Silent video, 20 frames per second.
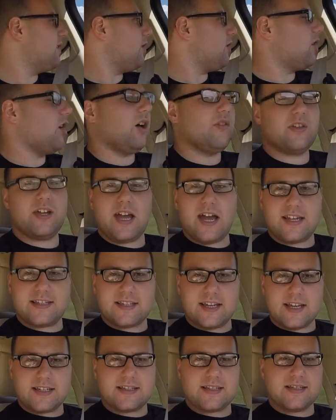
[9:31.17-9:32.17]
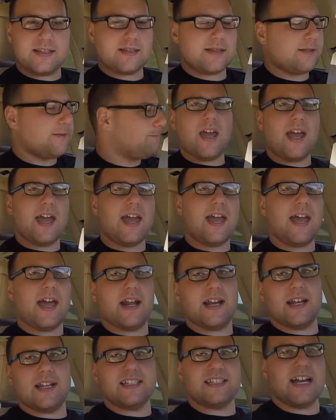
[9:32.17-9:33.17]
they're called the SS's,
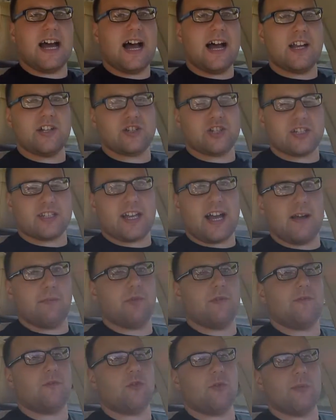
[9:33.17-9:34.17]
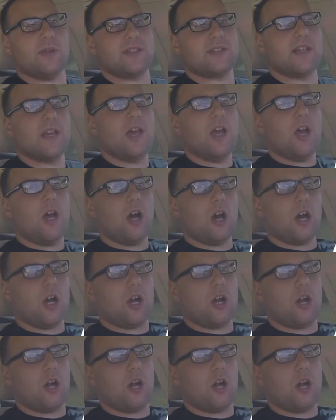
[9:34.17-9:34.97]
and Dodge's high performance are